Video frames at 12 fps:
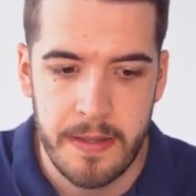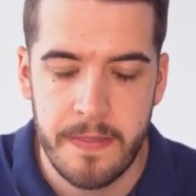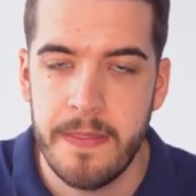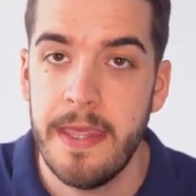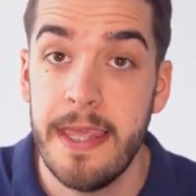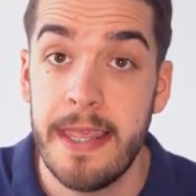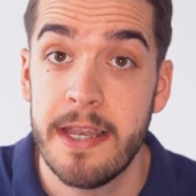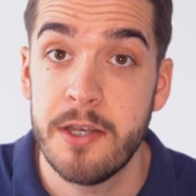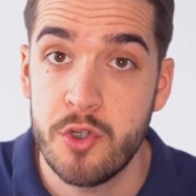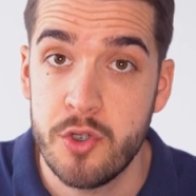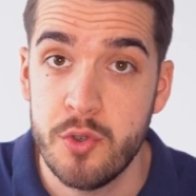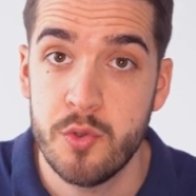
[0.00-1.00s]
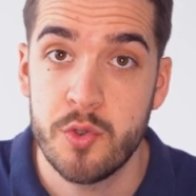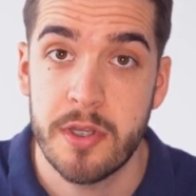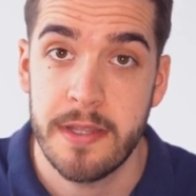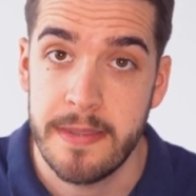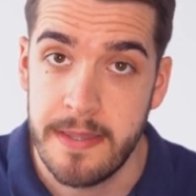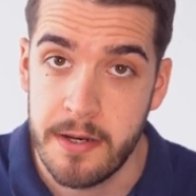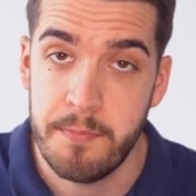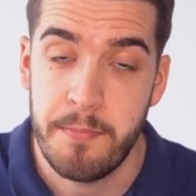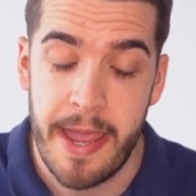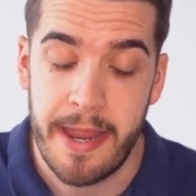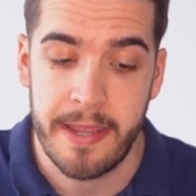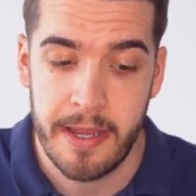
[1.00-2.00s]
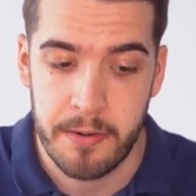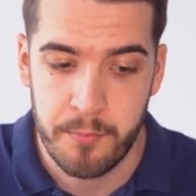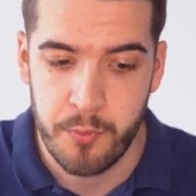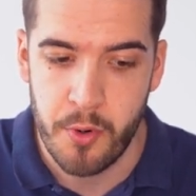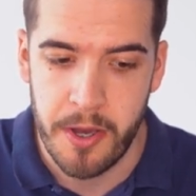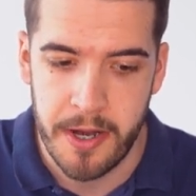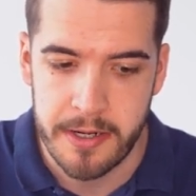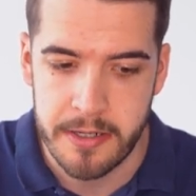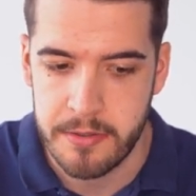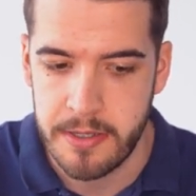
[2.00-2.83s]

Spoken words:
they can choose their banking product.